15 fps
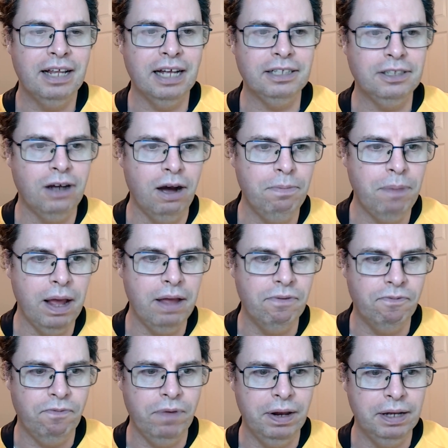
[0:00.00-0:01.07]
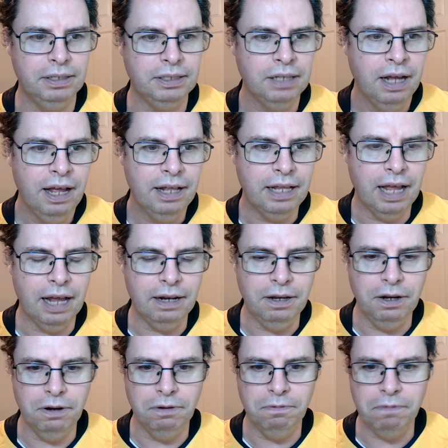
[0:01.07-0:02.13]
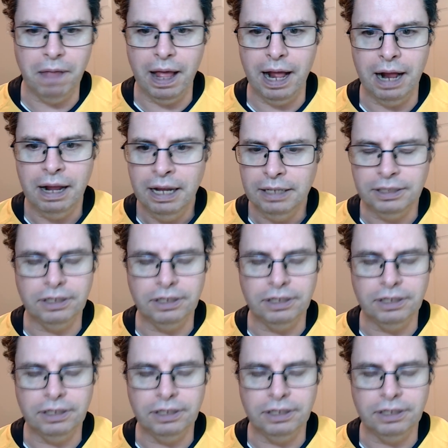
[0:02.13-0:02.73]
that top 8 finish that, you know,